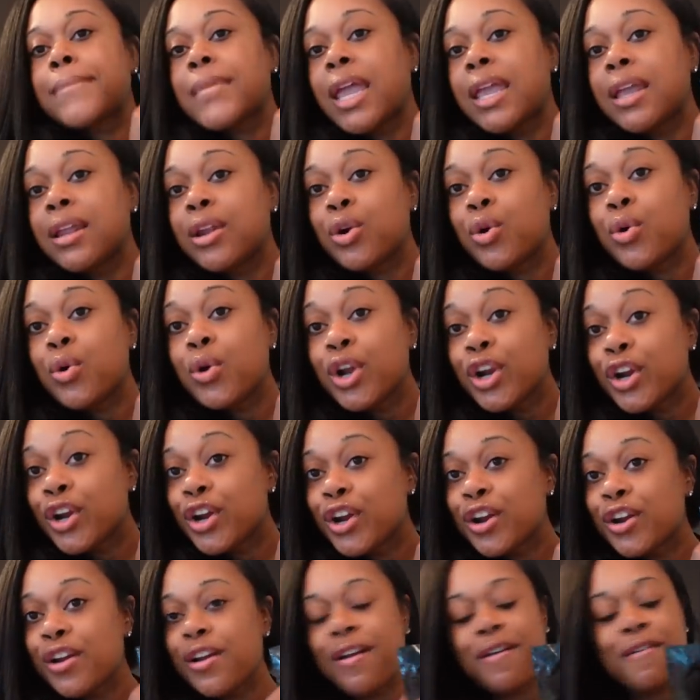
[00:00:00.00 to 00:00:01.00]
an
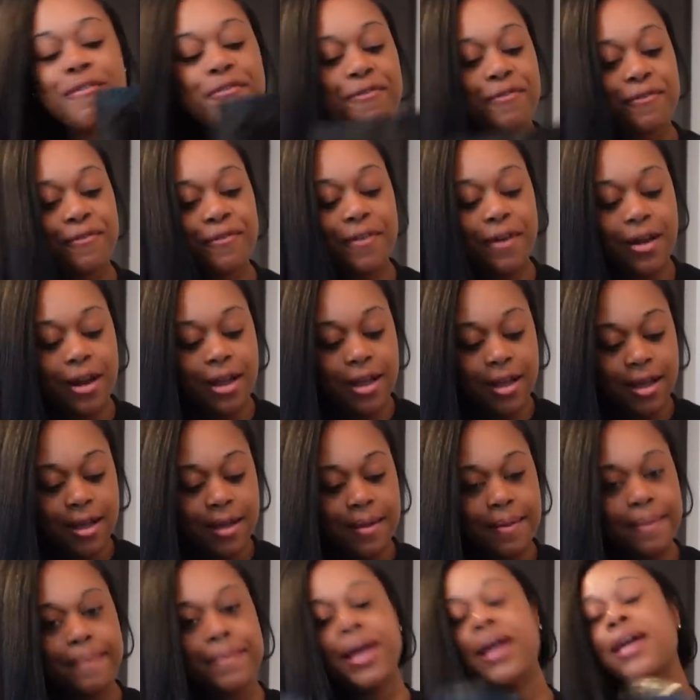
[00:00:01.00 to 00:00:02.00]
order
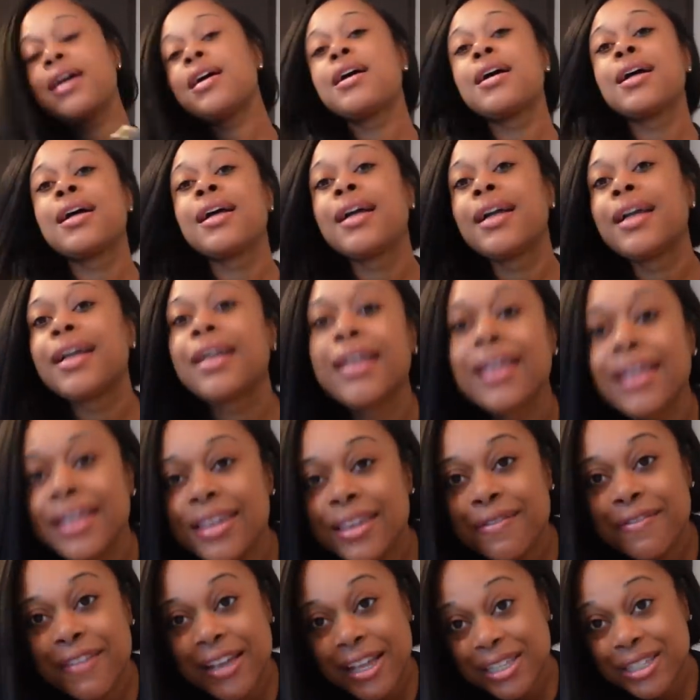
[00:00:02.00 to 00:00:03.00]
from
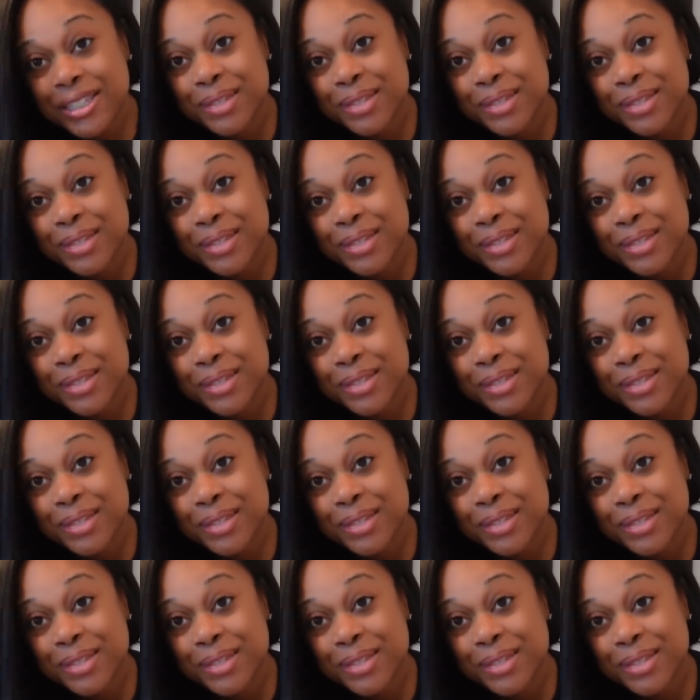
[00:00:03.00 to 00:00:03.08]
yvette